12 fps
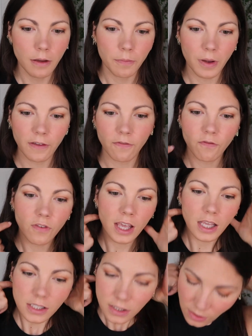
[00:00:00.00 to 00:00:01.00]
my
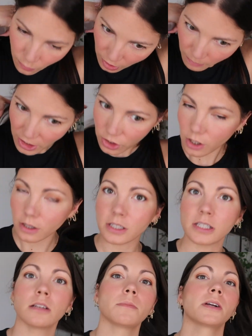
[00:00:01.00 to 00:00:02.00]
face with my Charlotte
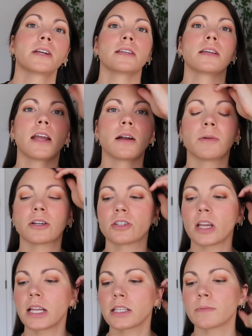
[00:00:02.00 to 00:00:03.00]
Tilbury airbrush
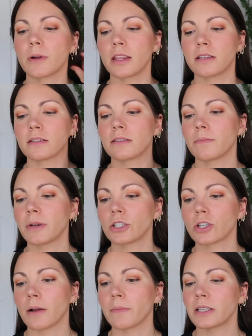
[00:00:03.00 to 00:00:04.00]
setting spray. This is in my
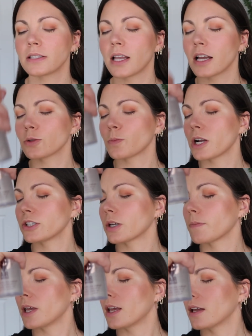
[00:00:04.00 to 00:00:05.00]
Shop My Stash
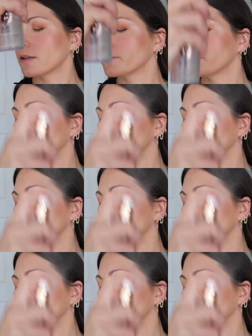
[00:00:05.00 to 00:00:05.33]
project pan.